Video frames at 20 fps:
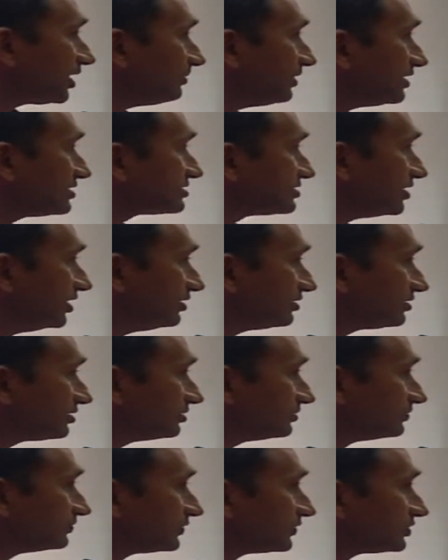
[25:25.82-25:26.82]
extinct,
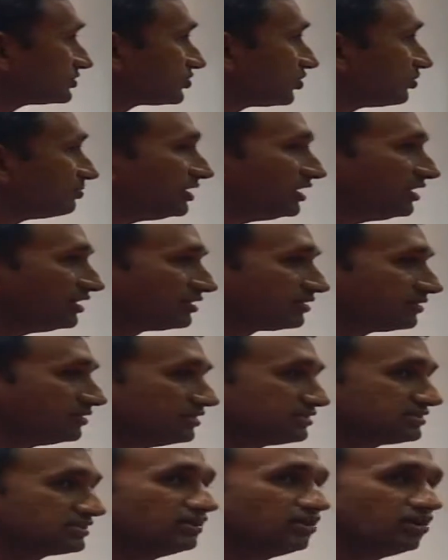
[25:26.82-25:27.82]
so be it. It is
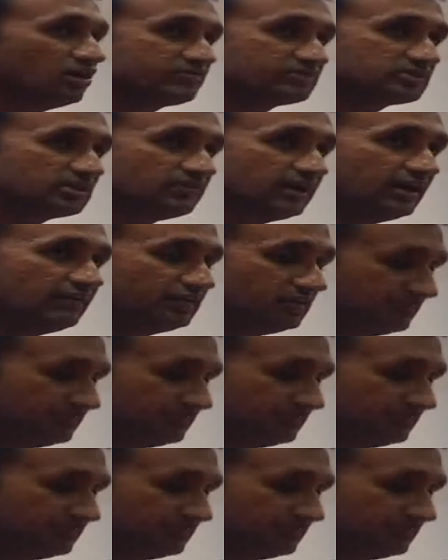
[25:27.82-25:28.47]
a law of survival.